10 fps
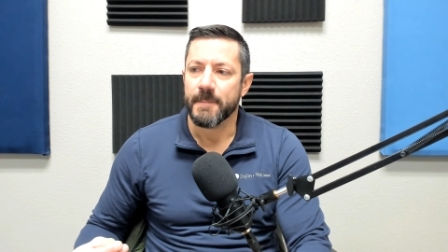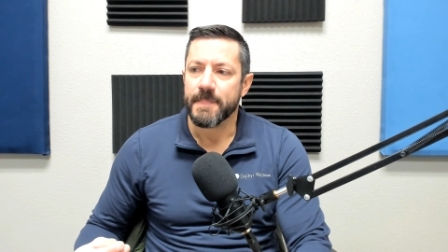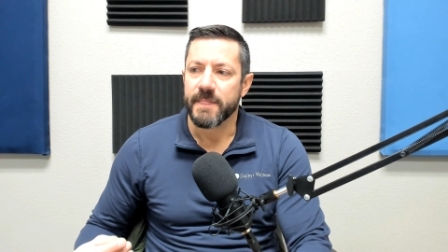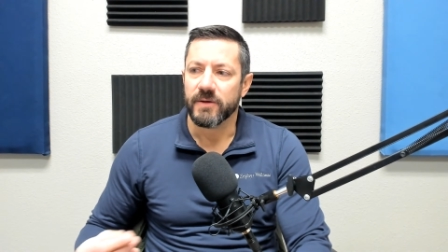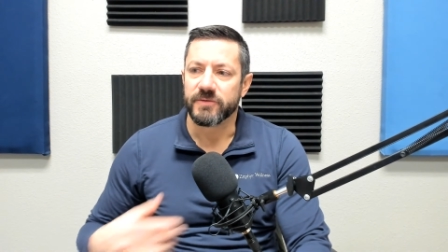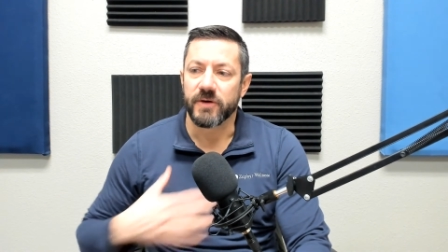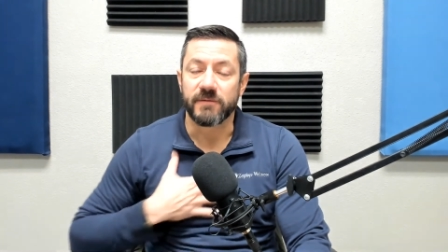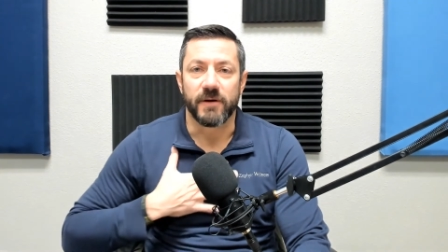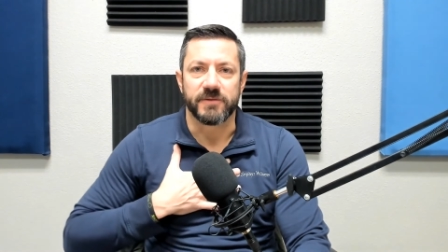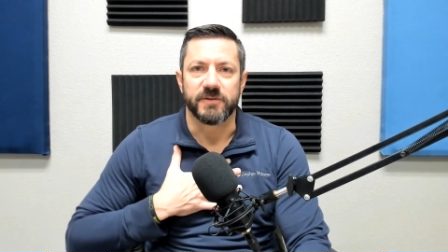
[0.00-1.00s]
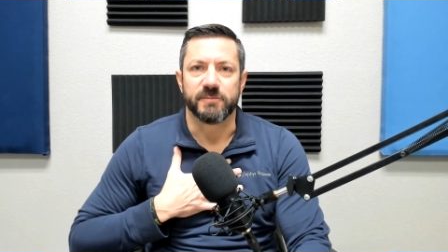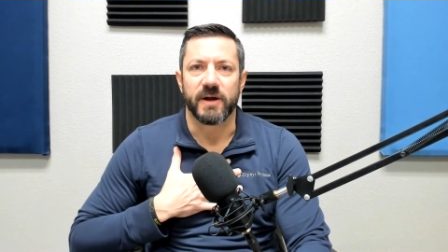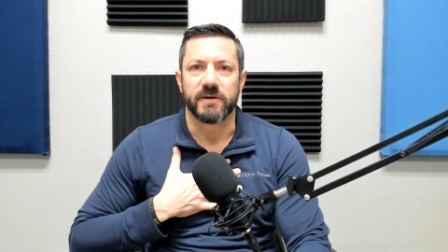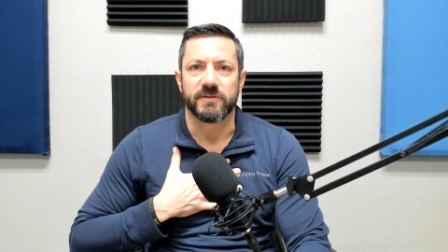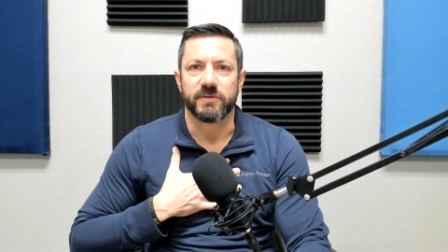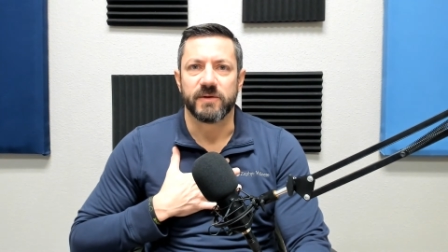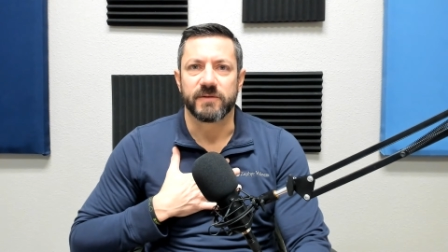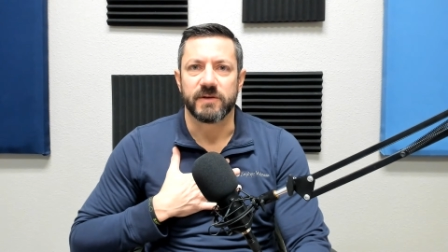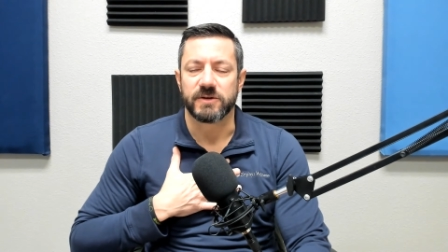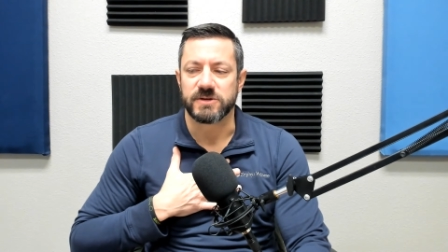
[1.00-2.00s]
It's our fault as parents that we've
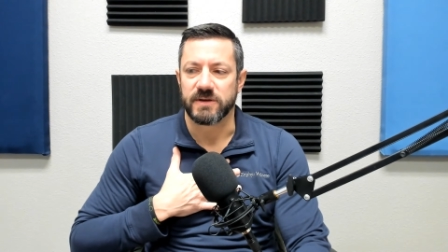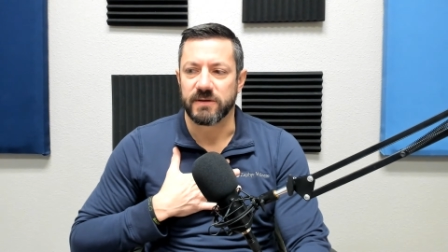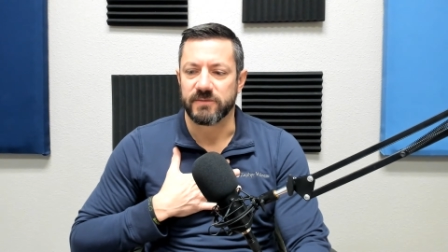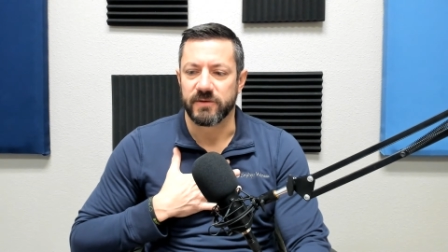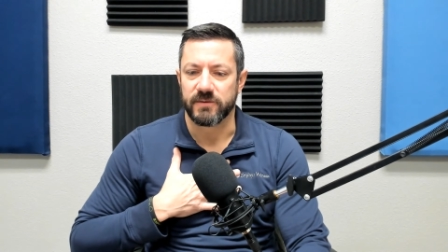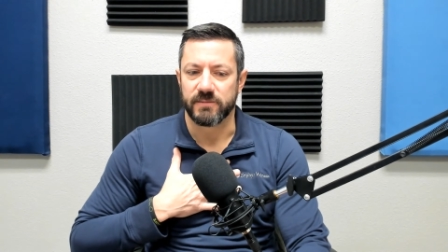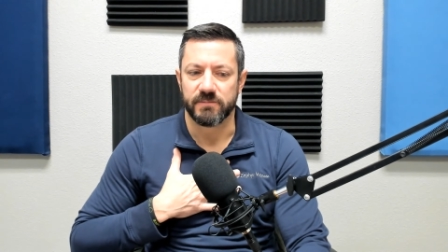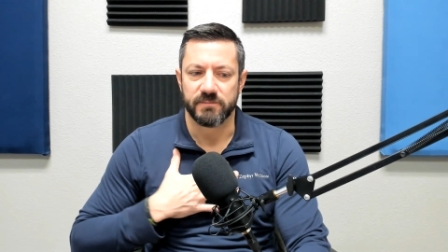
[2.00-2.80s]
conditioned him to